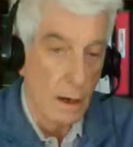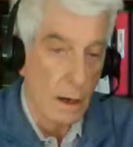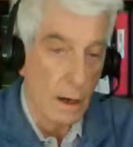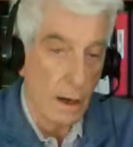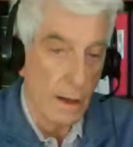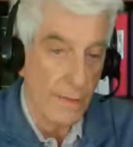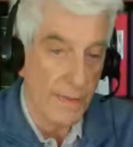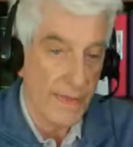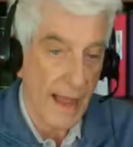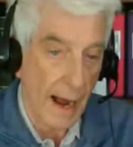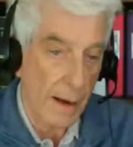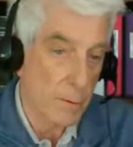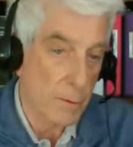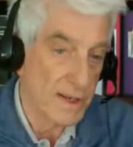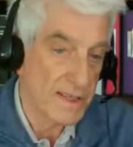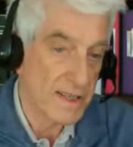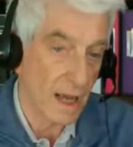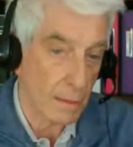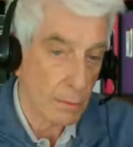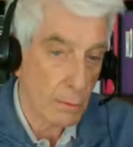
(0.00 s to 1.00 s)
And I
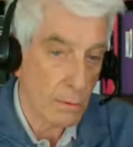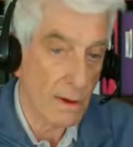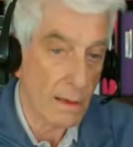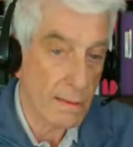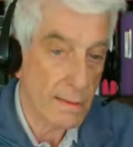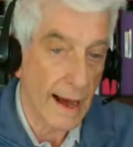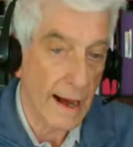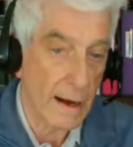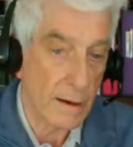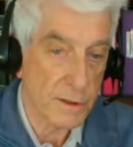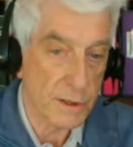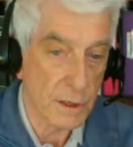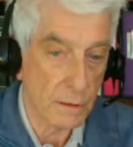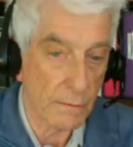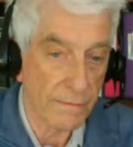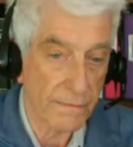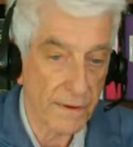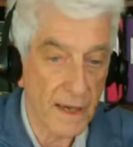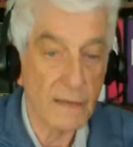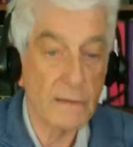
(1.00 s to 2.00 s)
was at
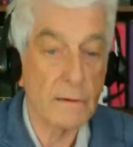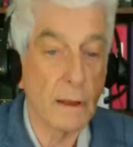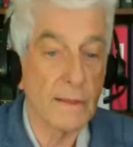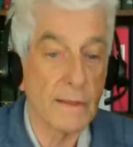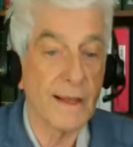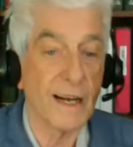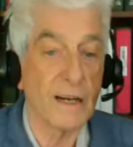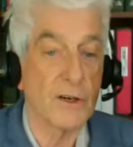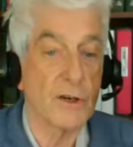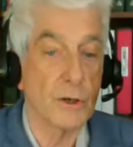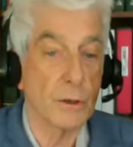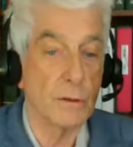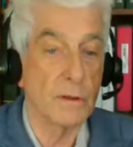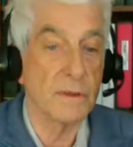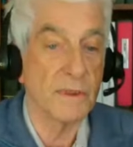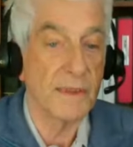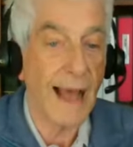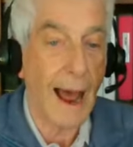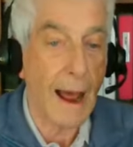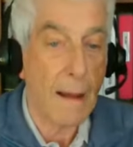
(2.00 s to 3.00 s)
3,000 feet, and that
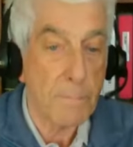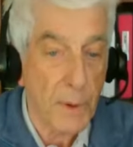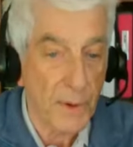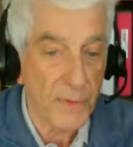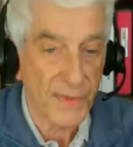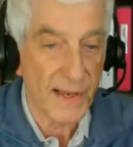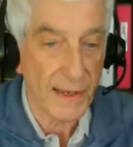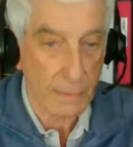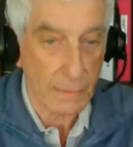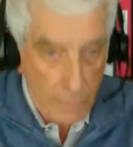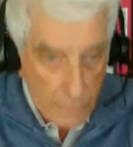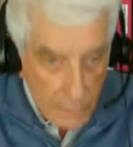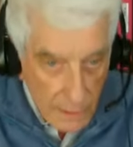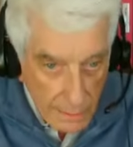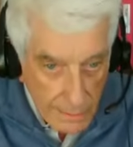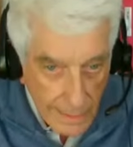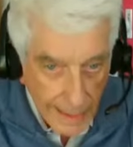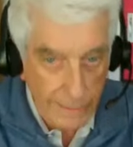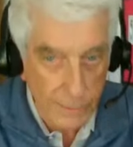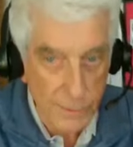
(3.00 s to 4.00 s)
shouldn't happen. At
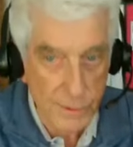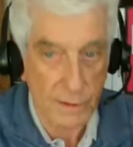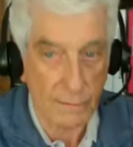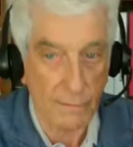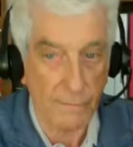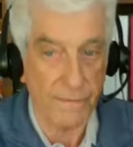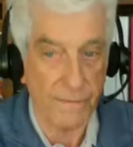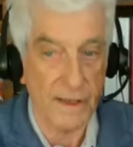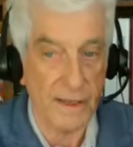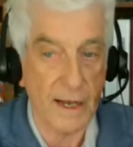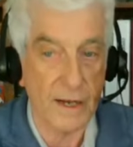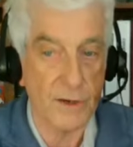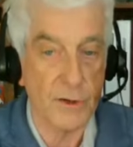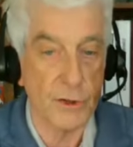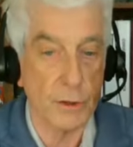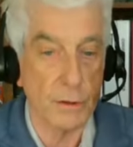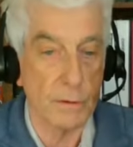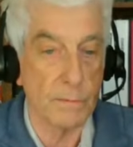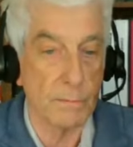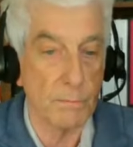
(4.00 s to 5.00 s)
3,000 feet, I
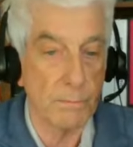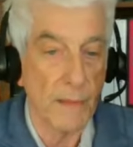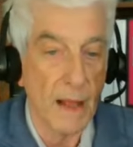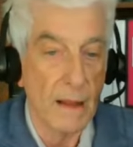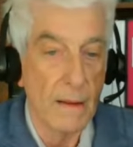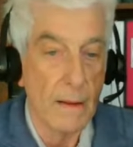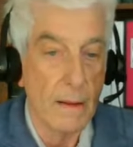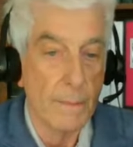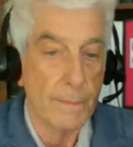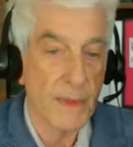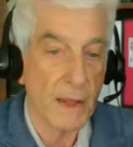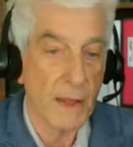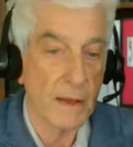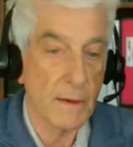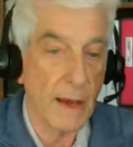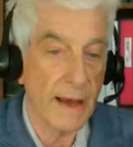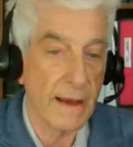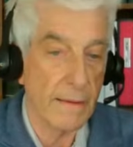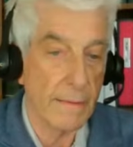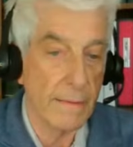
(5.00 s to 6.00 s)
shouldn't
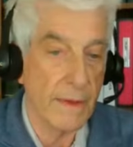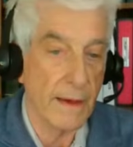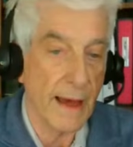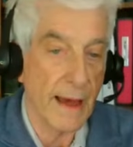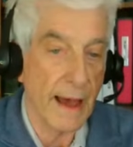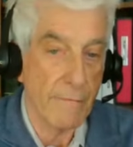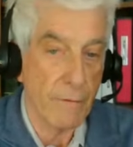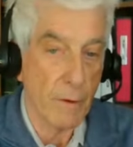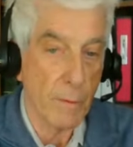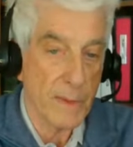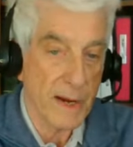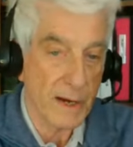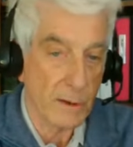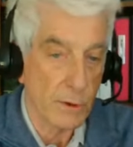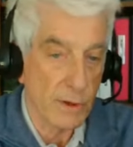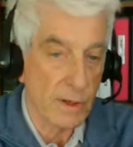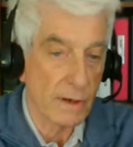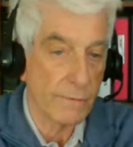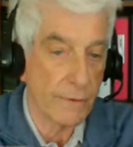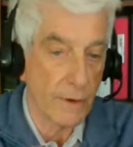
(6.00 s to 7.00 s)
have a
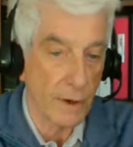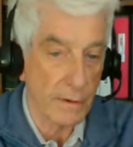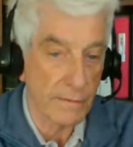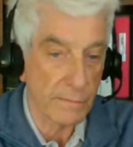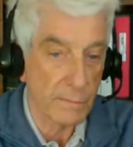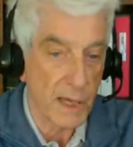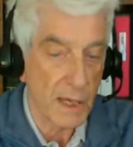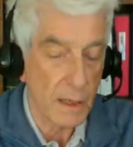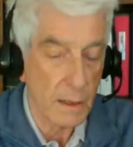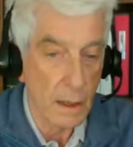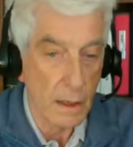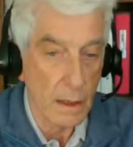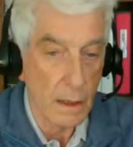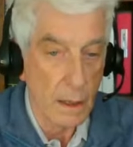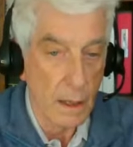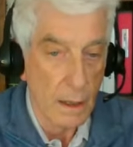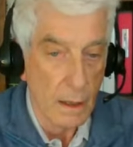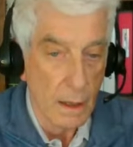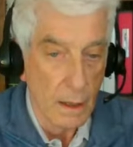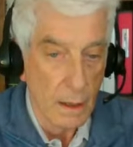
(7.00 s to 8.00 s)
mirror in front of me.
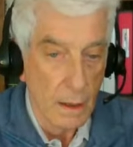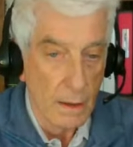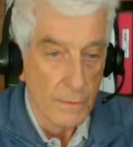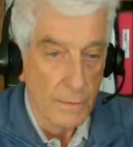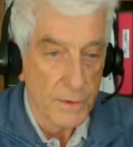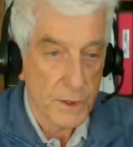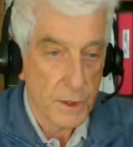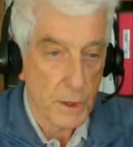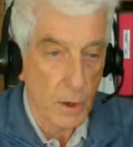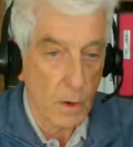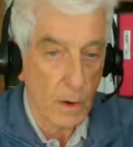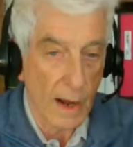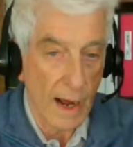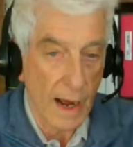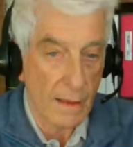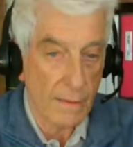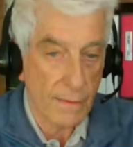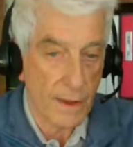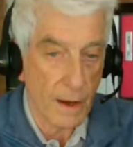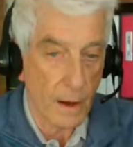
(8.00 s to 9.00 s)
So
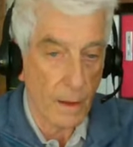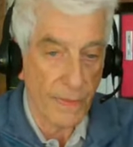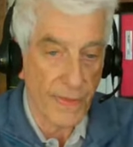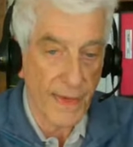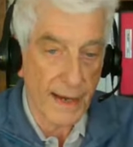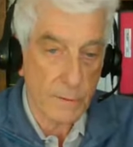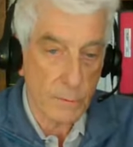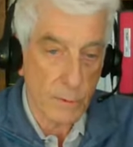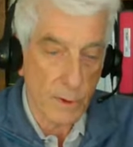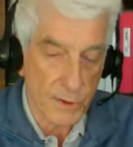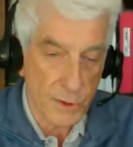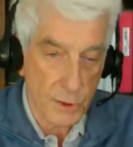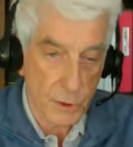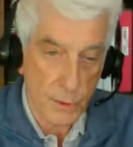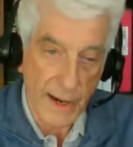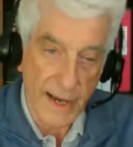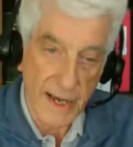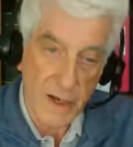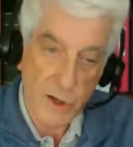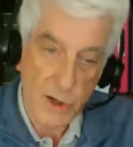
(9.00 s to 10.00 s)
I thought that was
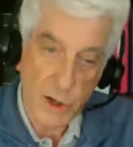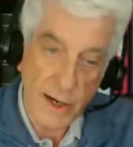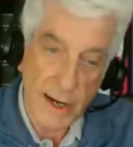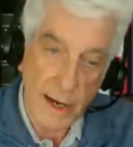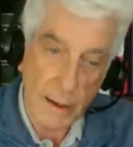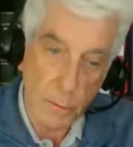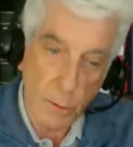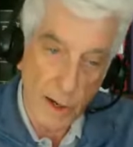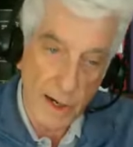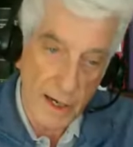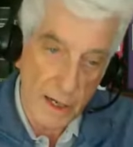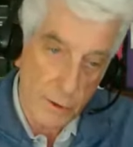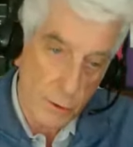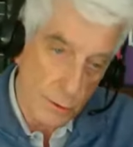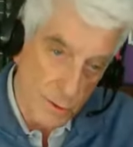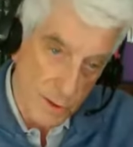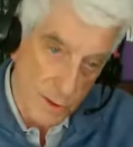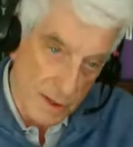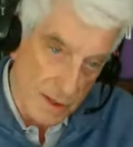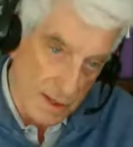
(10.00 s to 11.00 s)
strange, and I wanted
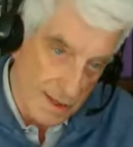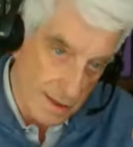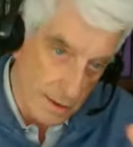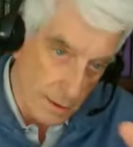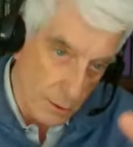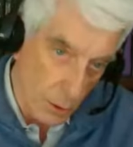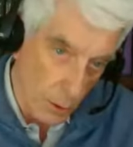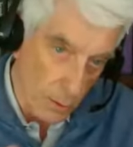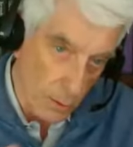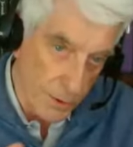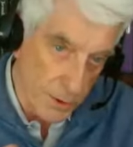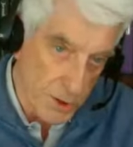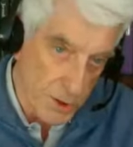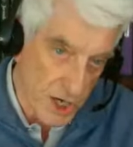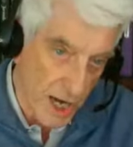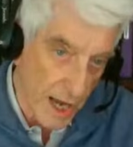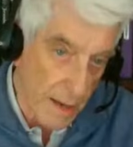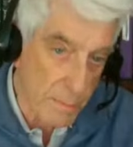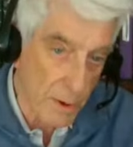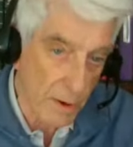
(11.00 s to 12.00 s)
to know the
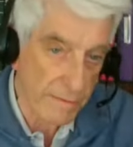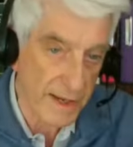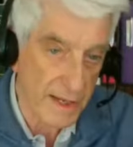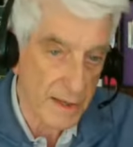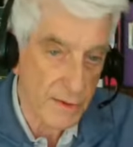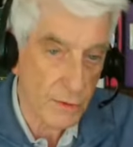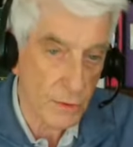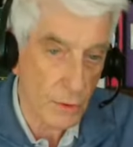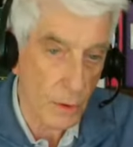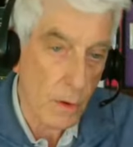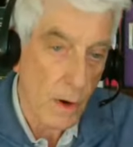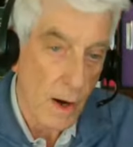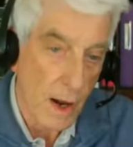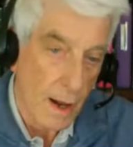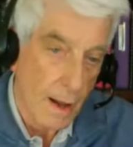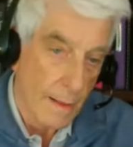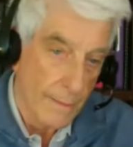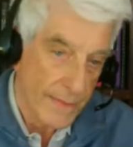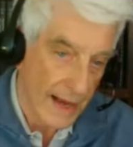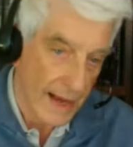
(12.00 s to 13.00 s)
shape of it. So
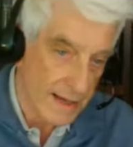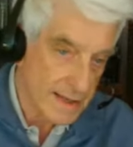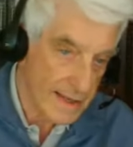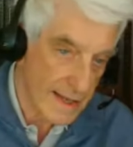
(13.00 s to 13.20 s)
I